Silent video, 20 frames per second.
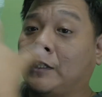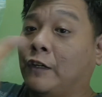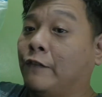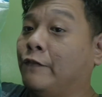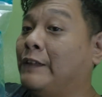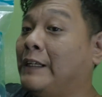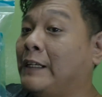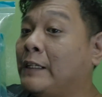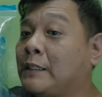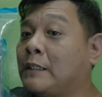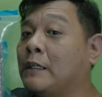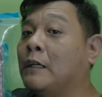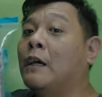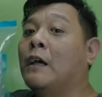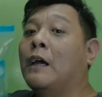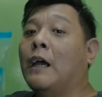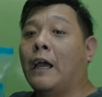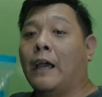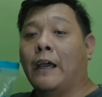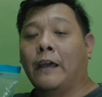of this,
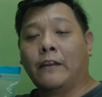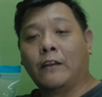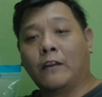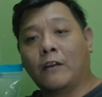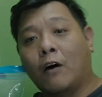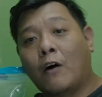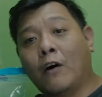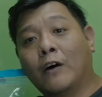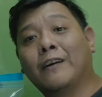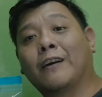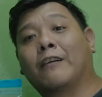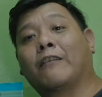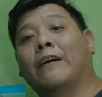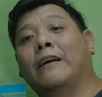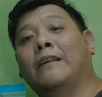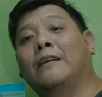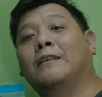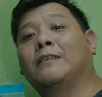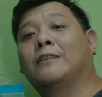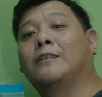and all the
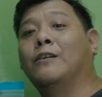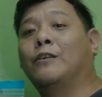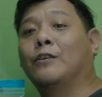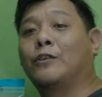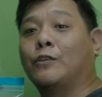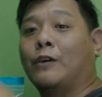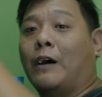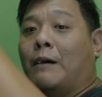credits goes to